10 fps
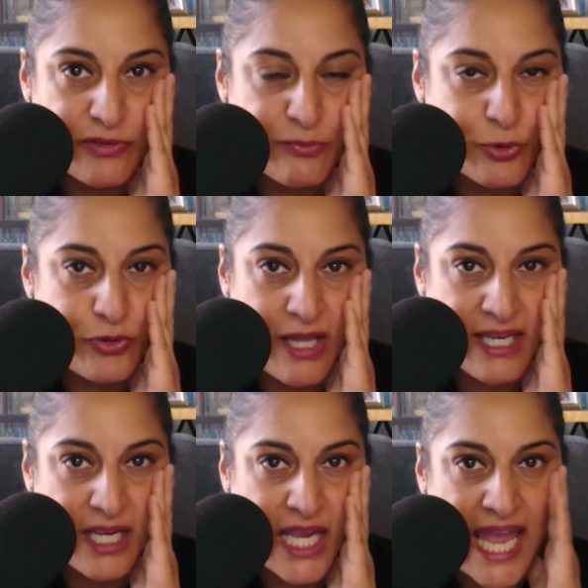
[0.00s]
have bought
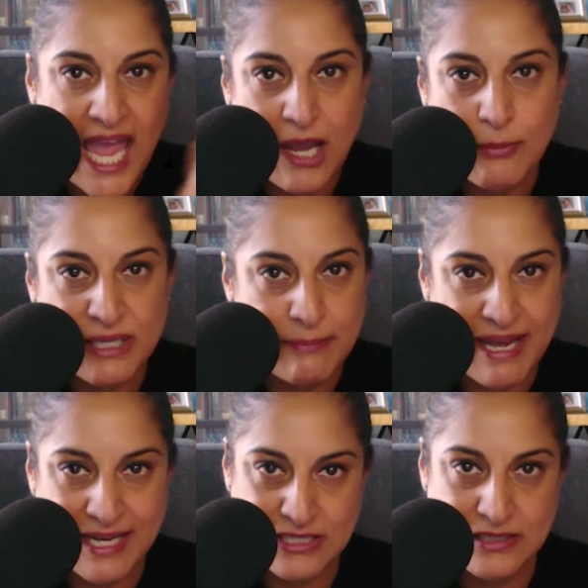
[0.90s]
like how many
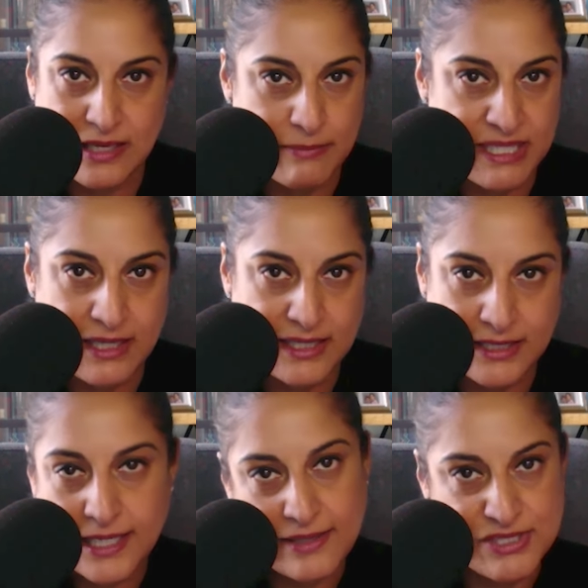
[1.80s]
packs of them, and like
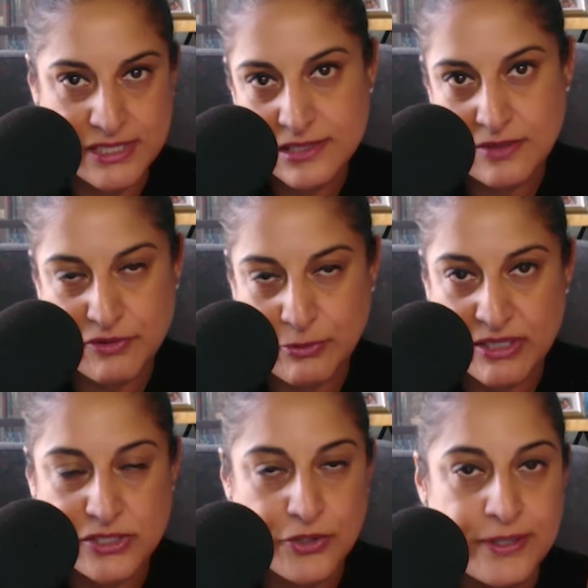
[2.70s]
then they have scissors everywhere.
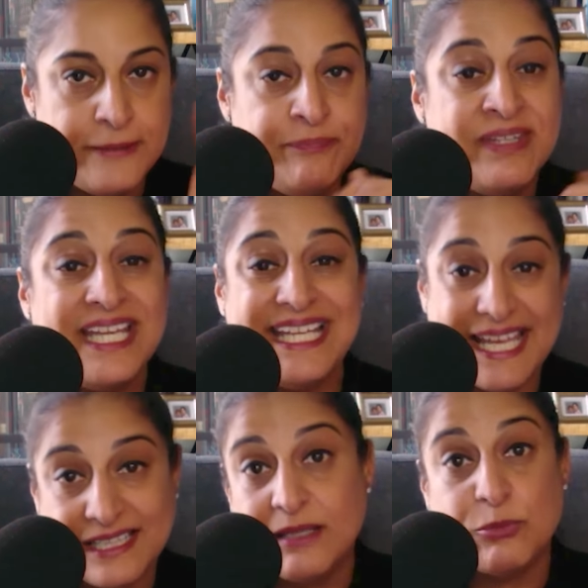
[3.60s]
So
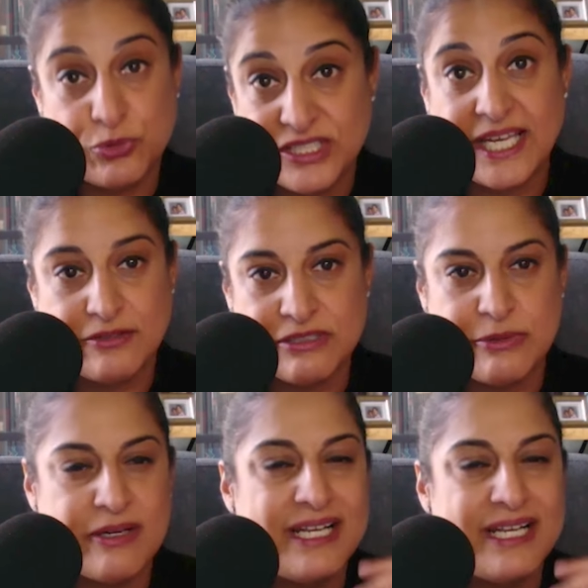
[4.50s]
get them all together as well.